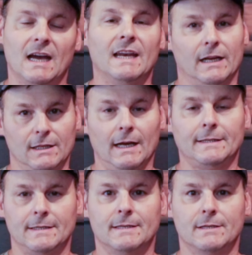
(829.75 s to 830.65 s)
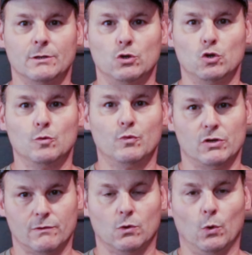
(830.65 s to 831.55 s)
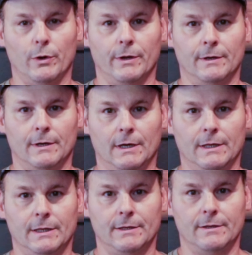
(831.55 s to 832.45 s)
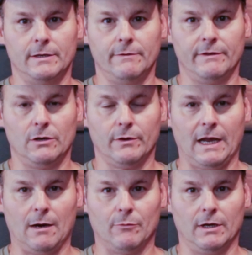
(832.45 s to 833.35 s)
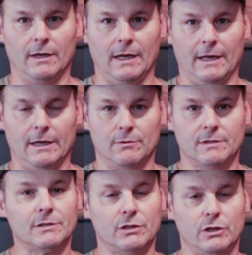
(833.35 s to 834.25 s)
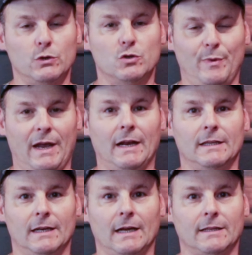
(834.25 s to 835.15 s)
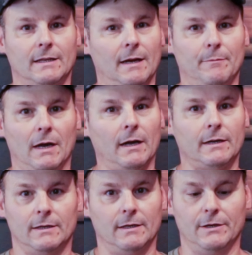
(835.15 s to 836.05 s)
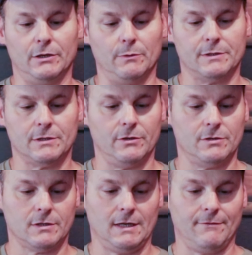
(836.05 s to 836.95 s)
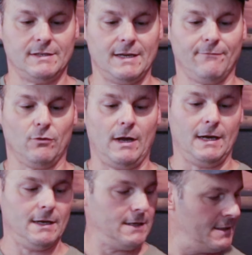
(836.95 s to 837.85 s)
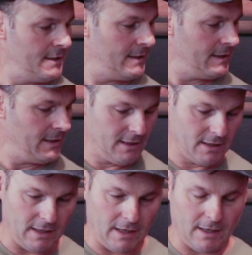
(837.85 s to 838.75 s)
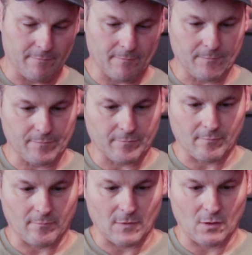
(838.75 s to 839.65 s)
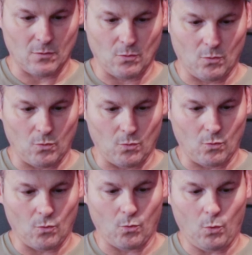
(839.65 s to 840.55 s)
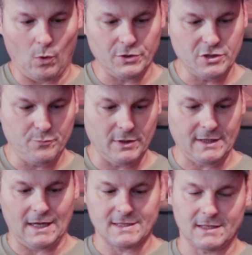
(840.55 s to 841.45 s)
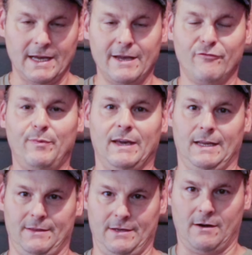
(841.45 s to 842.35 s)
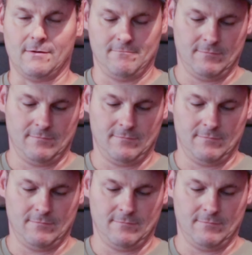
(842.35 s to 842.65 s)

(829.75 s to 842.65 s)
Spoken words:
neglected to push record on the video camera, and it was such a huge pain in the neck that I'm not going to undo it. So you're just going to have to take for granted that once you put that slave pin in there